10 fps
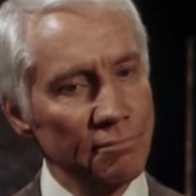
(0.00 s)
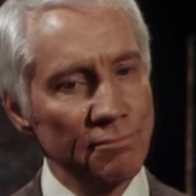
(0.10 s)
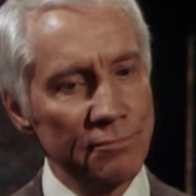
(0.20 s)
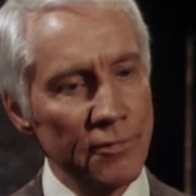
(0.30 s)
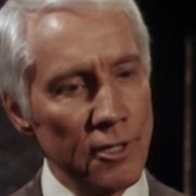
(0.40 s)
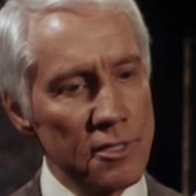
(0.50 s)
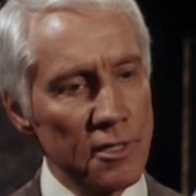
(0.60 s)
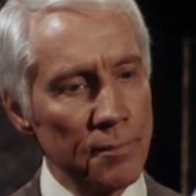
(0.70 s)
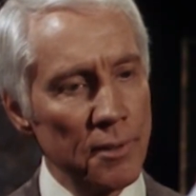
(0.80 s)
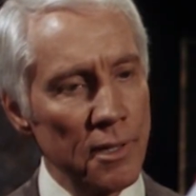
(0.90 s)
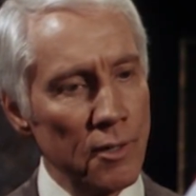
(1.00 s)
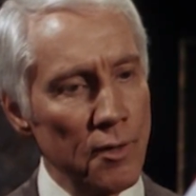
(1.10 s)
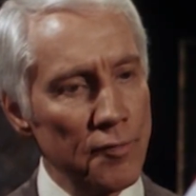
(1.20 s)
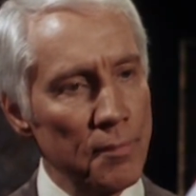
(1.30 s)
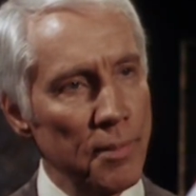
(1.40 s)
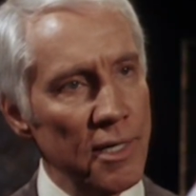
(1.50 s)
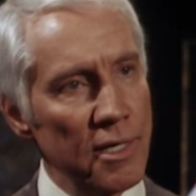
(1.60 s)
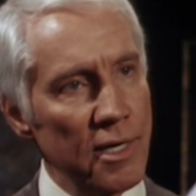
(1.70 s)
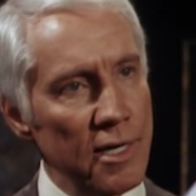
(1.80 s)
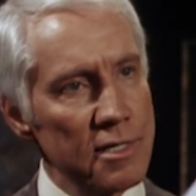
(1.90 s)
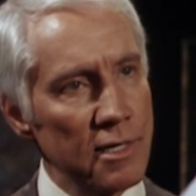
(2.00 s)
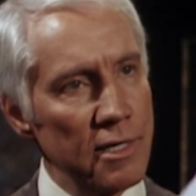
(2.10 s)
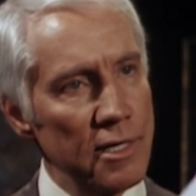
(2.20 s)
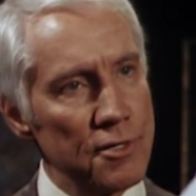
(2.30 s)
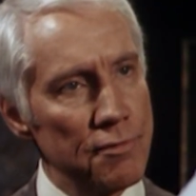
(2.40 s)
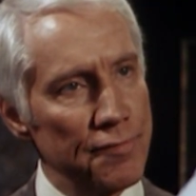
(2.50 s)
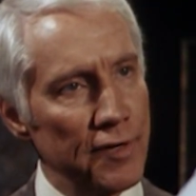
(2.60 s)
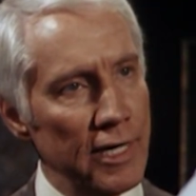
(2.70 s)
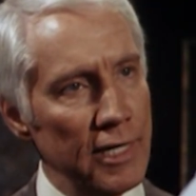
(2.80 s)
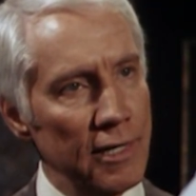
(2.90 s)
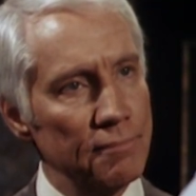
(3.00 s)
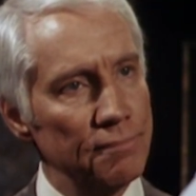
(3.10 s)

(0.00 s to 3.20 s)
ensuring he'd go in the hole if he wanted to get back in with the cartel.